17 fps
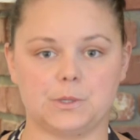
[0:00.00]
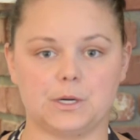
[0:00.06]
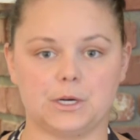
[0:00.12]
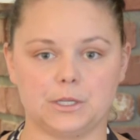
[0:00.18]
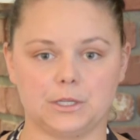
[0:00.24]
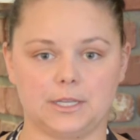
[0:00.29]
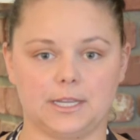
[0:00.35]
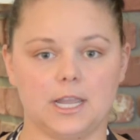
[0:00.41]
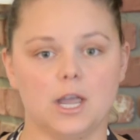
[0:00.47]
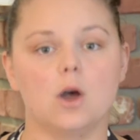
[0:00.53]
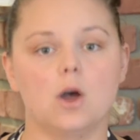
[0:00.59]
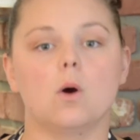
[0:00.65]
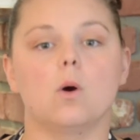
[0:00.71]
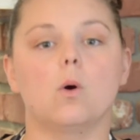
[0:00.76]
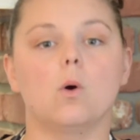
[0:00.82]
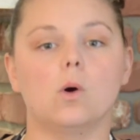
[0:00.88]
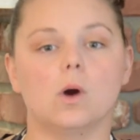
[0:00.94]
early.
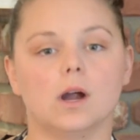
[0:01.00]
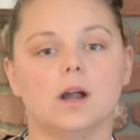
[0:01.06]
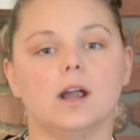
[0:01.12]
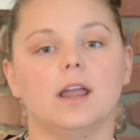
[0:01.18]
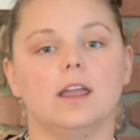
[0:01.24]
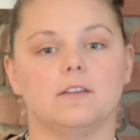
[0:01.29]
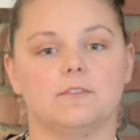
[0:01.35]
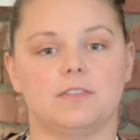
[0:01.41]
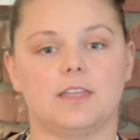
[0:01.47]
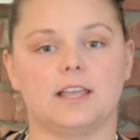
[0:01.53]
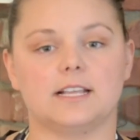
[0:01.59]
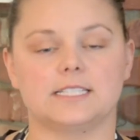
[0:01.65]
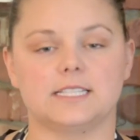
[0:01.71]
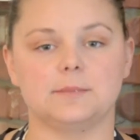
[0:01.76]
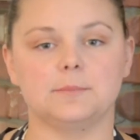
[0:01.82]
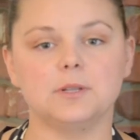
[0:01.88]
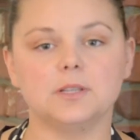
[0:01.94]
Or if they
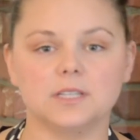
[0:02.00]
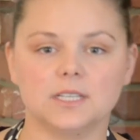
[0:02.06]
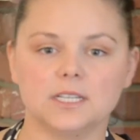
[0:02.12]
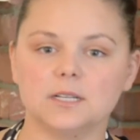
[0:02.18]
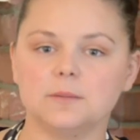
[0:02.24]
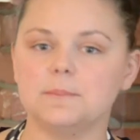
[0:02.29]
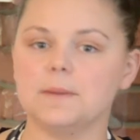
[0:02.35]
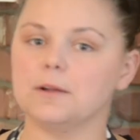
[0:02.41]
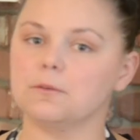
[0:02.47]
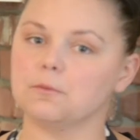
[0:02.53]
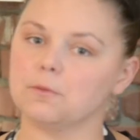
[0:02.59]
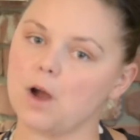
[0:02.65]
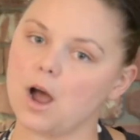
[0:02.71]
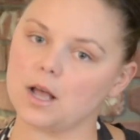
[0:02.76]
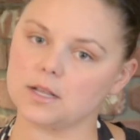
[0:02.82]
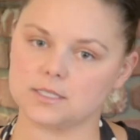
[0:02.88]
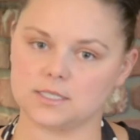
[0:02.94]
seem a little bit
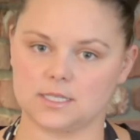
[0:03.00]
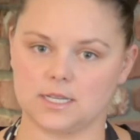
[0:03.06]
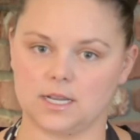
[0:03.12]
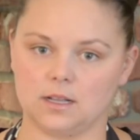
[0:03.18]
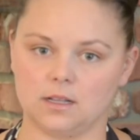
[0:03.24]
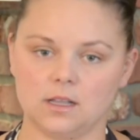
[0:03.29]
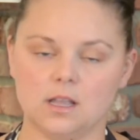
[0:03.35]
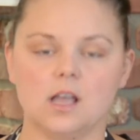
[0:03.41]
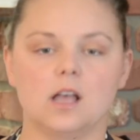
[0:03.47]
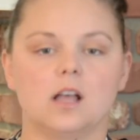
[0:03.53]
raw still,